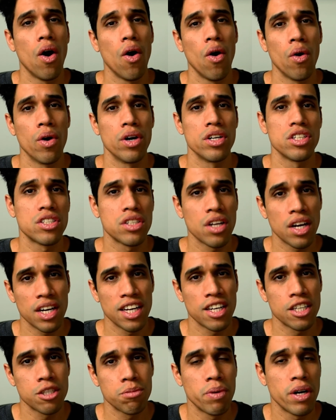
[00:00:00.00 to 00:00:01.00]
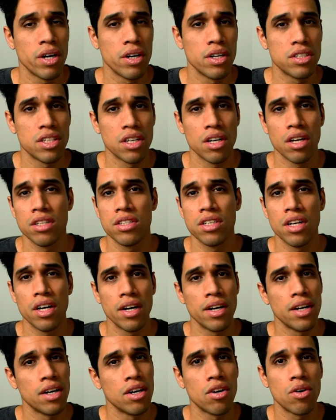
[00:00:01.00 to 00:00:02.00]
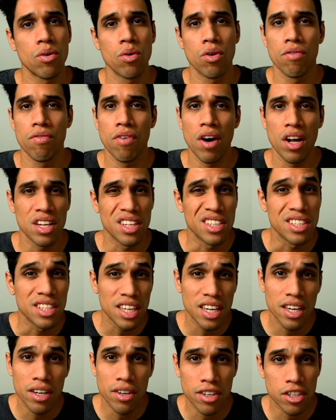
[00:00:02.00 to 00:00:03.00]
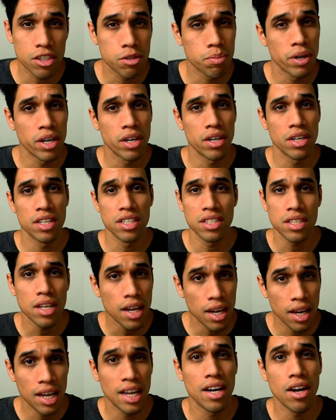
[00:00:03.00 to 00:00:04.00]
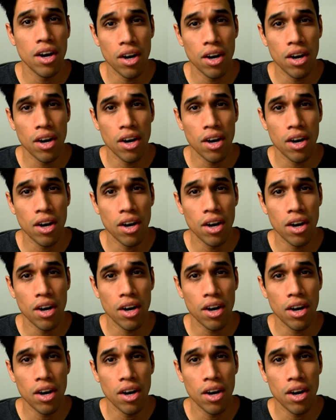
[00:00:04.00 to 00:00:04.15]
or study experience in Ontario, or volunteer experience in